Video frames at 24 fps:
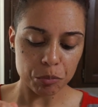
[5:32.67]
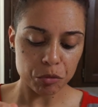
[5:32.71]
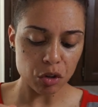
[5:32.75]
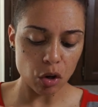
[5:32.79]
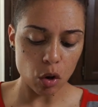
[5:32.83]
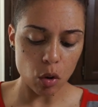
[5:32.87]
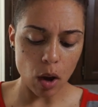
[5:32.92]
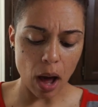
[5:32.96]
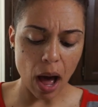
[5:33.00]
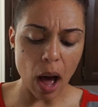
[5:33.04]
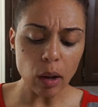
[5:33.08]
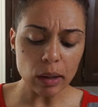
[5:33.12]

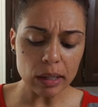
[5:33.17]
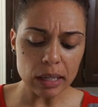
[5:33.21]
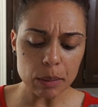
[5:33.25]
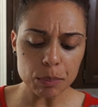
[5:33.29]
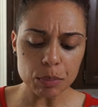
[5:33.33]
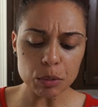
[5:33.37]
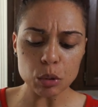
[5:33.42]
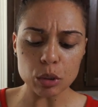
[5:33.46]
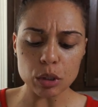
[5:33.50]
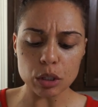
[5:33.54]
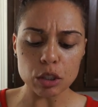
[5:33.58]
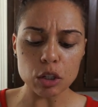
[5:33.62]
So I'll
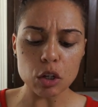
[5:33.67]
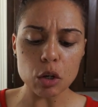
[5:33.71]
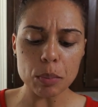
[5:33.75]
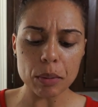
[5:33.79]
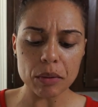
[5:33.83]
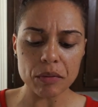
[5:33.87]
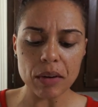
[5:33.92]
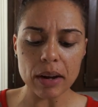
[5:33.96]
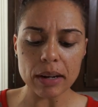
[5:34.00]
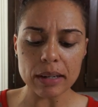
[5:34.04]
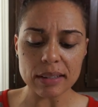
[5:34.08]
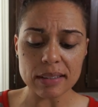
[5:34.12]
keep you in the loop
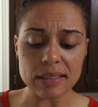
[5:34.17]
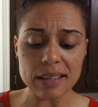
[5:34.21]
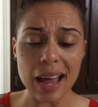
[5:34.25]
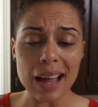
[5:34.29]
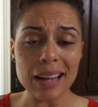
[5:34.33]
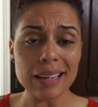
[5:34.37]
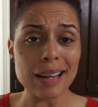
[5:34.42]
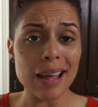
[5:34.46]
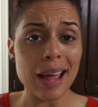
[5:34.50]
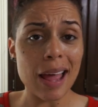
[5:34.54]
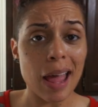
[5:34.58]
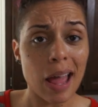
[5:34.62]
if I
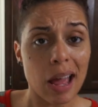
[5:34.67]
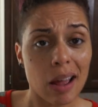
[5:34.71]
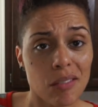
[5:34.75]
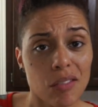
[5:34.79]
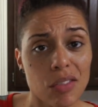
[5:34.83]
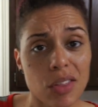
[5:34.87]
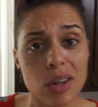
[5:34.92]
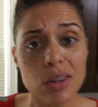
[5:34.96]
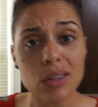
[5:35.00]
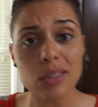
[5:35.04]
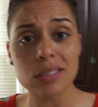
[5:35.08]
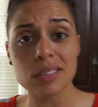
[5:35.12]
decide to
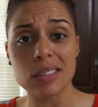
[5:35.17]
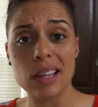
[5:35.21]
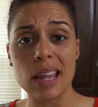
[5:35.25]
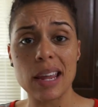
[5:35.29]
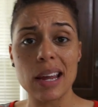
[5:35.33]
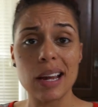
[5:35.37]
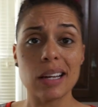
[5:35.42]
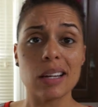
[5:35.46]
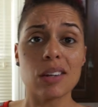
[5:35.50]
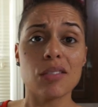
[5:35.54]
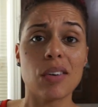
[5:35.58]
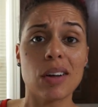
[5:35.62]
have those
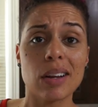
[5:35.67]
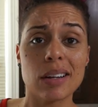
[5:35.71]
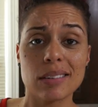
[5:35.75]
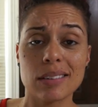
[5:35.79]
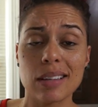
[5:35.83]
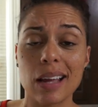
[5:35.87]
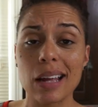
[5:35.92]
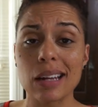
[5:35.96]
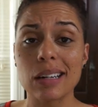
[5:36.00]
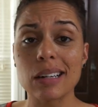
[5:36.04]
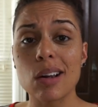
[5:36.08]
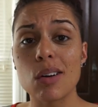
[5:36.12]
and if I
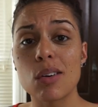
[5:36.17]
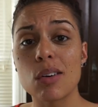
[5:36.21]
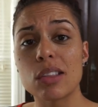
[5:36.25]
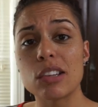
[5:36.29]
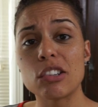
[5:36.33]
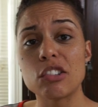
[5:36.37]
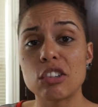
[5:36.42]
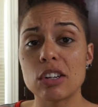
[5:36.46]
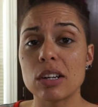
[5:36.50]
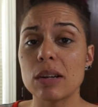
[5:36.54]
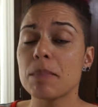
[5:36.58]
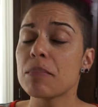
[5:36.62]
decide to go to the
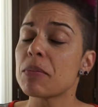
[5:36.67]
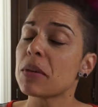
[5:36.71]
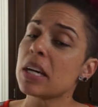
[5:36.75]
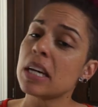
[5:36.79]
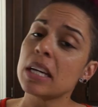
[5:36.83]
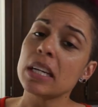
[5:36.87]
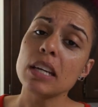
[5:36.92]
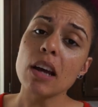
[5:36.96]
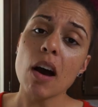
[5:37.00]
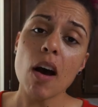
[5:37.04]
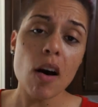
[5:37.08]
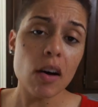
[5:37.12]
gym.
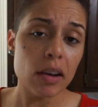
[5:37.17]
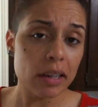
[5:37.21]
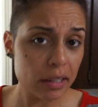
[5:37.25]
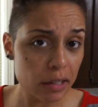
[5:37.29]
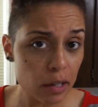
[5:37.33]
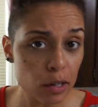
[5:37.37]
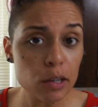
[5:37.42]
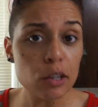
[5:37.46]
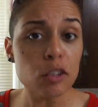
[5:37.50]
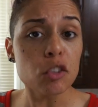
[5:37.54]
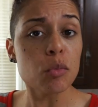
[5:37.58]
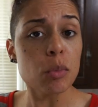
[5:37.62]
Y'all
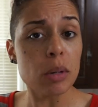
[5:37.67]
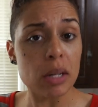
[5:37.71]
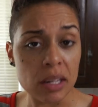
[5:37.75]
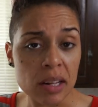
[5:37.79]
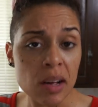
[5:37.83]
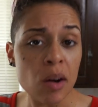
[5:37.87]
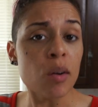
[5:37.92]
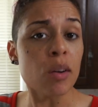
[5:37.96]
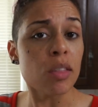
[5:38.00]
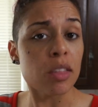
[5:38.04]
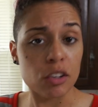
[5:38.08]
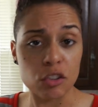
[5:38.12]
encourage me to
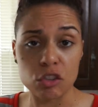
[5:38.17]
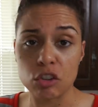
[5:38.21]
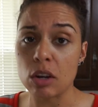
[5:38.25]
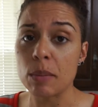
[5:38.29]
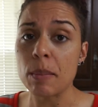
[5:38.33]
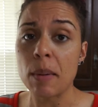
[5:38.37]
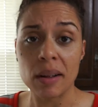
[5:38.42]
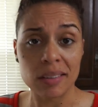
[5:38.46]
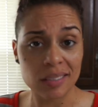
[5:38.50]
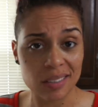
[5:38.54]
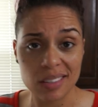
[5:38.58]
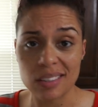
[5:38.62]
go to the
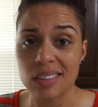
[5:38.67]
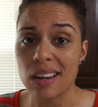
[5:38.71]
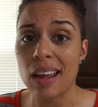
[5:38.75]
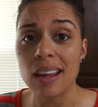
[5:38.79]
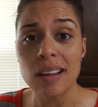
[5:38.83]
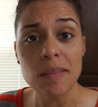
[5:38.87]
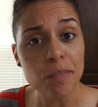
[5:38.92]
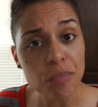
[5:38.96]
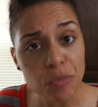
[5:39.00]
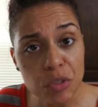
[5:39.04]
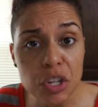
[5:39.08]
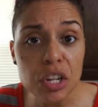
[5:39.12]
gym on
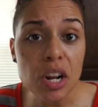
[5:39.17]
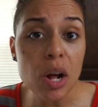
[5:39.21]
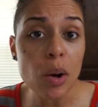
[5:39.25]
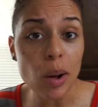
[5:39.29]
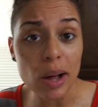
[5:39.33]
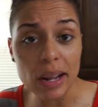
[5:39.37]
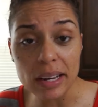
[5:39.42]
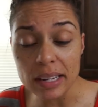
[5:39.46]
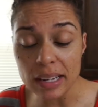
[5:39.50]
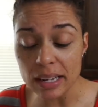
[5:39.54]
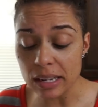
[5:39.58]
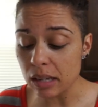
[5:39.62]
today. You know
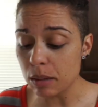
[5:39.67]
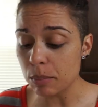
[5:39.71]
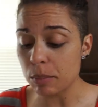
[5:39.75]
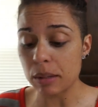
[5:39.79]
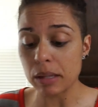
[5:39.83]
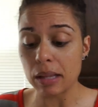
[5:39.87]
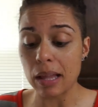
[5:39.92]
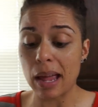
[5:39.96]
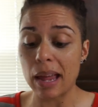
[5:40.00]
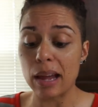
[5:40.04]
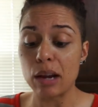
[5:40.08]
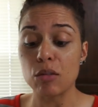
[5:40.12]
I need it,
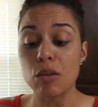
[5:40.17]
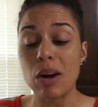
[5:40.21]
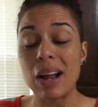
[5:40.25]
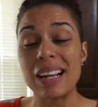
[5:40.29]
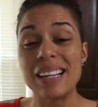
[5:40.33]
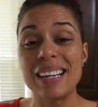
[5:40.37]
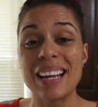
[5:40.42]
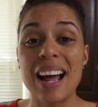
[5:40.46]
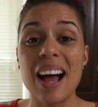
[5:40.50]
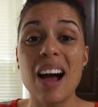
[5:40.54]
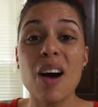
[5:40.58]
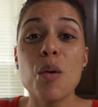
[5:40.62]
but like
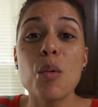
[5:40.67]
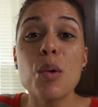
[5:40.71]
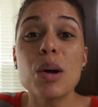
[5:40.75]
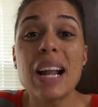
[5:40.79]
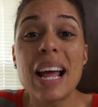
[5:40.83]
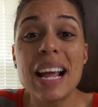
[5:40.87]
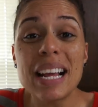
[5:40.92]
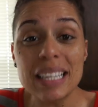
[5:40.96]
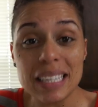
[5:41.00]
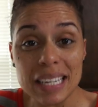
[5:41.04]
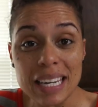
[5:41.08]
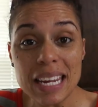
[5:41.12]
right now what
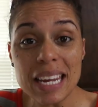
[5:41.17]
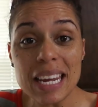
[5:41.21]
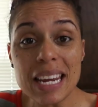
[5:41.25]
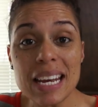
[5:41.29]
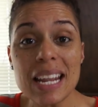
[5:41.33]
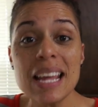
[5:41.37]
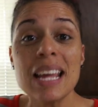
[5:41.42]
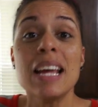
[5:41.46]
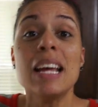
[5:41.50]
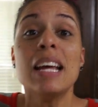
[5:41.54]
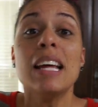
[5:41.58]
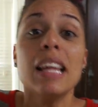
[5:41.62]
I
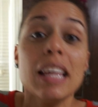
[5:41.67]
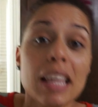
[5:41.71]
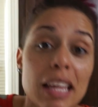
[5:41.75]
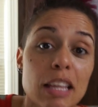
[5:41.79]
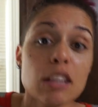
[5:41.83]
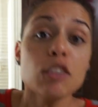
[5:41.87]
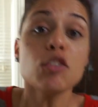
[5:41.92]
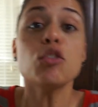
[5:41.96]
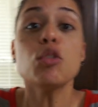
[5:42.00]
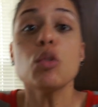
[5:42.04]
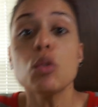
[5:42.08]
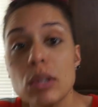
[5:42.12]
need
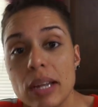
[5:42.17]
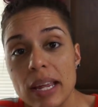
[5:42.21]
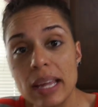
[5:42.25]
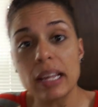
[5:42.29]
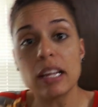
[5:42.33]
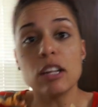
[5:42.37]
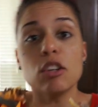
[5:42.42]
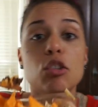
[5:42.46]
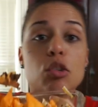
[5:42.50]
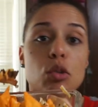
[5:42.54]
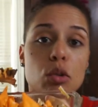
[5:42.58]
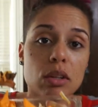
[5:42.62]
is to
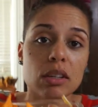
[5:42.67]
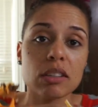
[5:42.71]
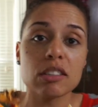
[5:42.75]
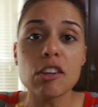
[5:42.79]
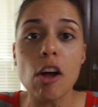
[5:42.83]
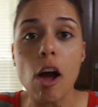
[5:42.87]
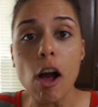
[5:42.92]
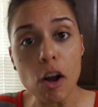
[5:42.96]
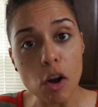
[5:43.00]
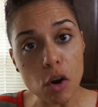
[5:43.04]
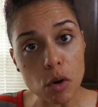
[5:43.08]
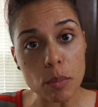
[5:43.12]
dig into this
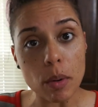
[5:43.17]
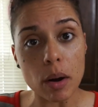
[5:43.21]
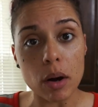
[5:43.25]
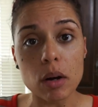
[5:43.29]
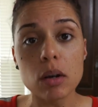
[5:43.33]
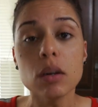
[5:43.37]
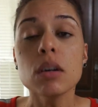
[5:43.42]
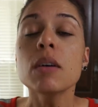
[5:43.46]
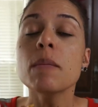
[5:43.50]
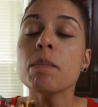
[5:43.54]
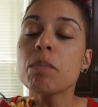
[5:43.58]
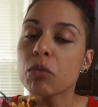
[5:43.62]
taco
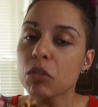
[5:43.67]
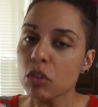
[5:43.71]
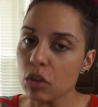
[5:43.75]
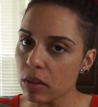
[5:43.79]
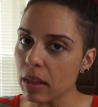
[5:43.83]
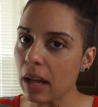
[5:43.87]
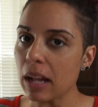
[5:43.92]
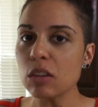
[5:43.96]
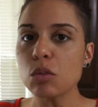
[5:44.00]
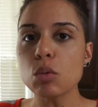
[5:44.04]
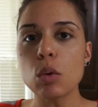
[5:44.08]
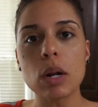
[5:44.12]
bowl. So
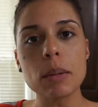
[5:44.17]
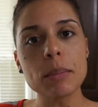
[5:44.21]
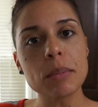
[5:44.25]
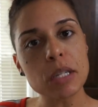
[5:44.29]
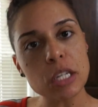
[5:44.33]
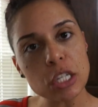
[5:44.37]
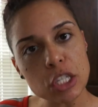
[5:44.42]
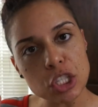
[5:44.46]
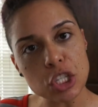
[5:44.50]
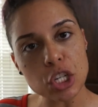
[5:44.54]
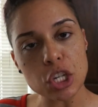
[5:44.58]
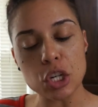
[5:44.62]
that's what I'm
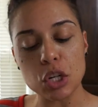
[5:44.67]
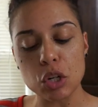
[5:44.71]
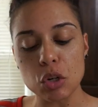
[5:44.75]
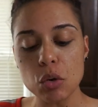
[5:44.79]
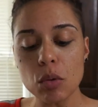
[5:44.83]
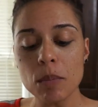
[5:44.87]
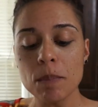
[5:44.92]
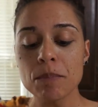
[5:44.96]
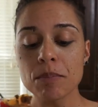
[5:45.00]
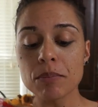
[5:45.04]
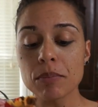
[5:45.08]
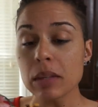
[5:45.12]
gonna
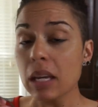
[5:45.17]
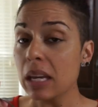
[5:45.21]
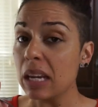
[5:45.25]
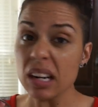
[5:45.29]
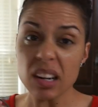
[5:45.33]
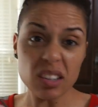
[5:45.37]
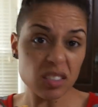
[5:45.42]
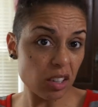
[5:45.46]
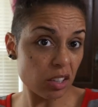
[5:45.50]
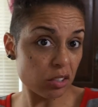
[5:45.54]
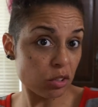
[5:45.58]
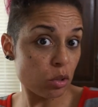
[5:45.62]
do,
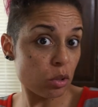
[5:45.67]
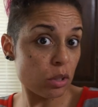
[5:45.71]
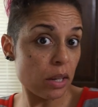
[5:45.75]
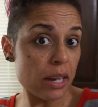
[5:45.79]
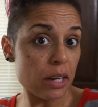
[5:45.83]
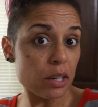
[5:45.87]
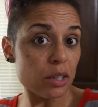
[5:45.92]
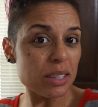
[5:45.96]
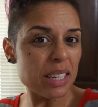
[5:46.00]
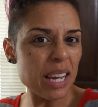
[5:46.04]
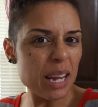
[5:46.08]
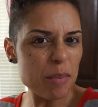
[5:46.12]
and I'll talk to you
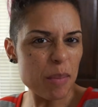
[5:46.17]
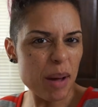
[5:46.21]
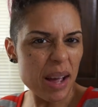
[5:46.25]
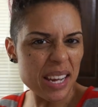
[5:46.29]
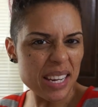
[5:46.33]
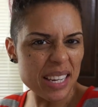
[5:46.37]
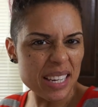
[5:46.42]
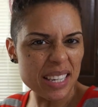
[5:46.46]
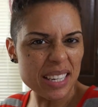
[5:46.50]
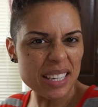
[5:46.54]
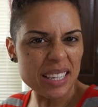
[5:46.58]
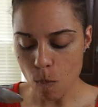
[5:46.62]
later. Okay,
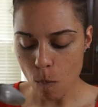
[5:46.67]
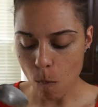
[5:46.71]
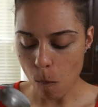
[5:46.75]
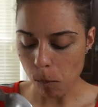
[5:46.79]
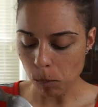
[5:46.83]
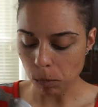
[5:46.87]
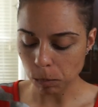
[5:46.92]
bye.